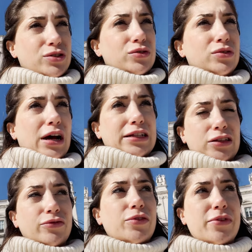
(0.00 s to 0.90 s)
to, at the end
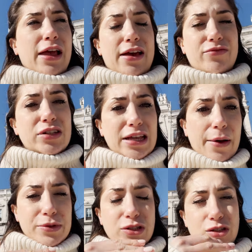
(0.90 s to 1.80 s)
of the day, if this
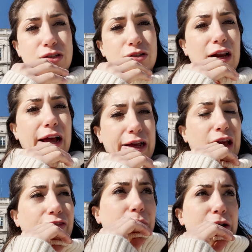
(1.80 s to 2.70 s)
happens to you, like, you
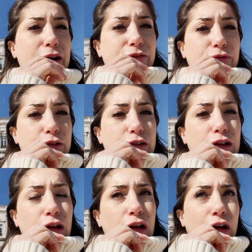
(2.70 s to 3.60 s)
have to be grateful
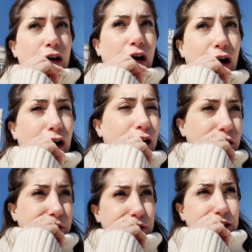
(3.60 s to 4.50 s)

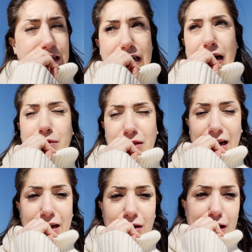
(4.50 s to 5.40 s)
of the circumstances,
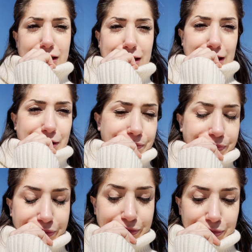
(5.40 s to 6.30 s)
like, not
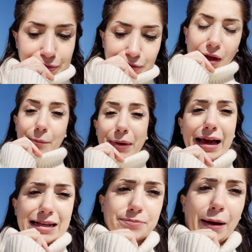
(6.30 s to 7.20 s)
being
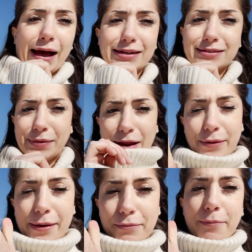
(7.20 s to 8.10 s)
as bad. Anyway,
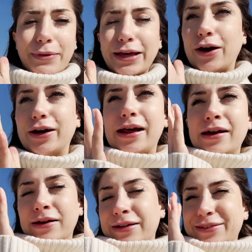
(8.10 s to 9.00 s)
I'm rambling on.
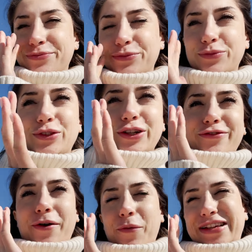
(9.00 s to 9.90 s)
I'm sorry if
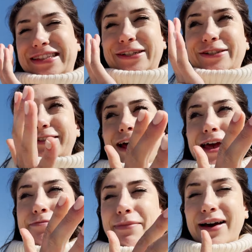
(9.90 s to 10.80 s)
I'm wasting your
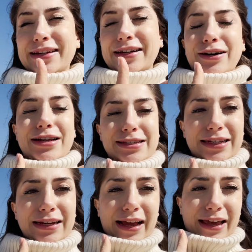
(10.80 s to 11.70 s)
time, but
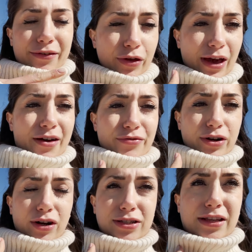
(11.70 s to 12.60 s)
honestly, like, if you ever
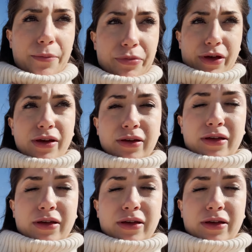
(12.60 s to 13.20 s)
lost something,